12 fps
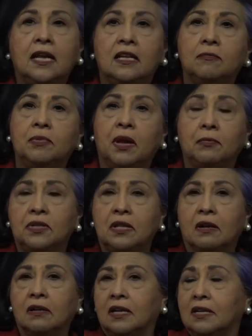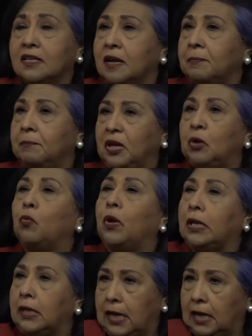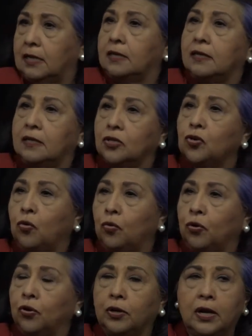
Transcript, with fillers: and be, I was not going to accept being relegated to this corner.